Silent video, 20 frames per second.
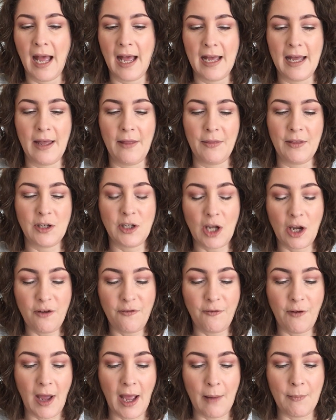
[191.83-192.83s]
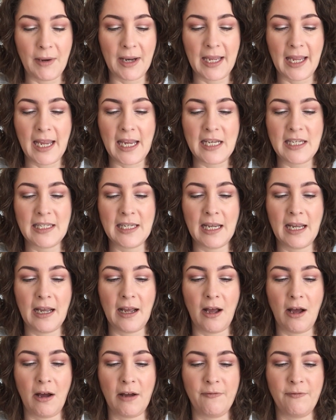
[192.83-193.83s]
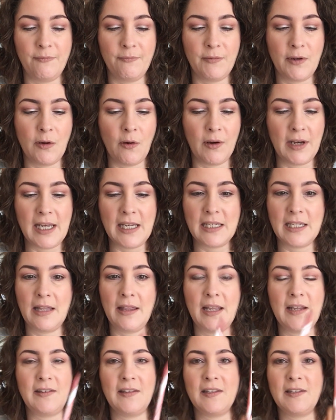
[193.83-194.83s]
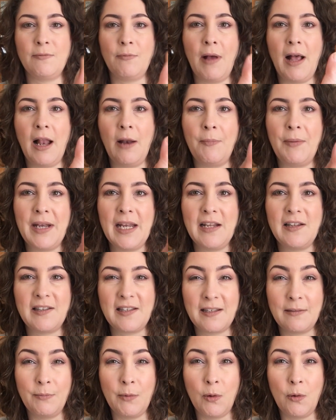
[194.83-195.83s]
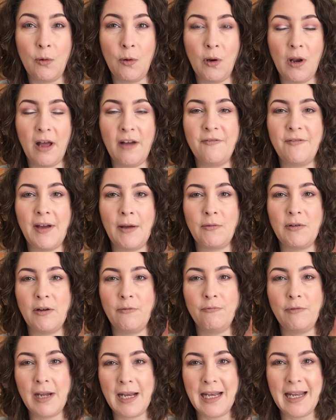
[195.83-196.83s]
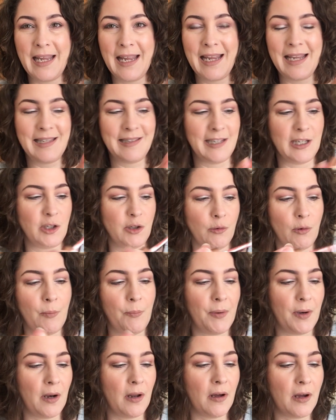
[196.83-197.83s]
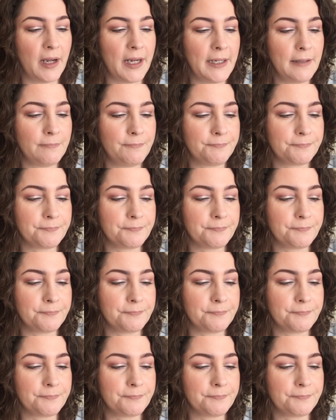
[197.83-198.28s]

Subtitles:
The doe fur applicator, I've gone into this as well, but it's small. I found it really easy to apply.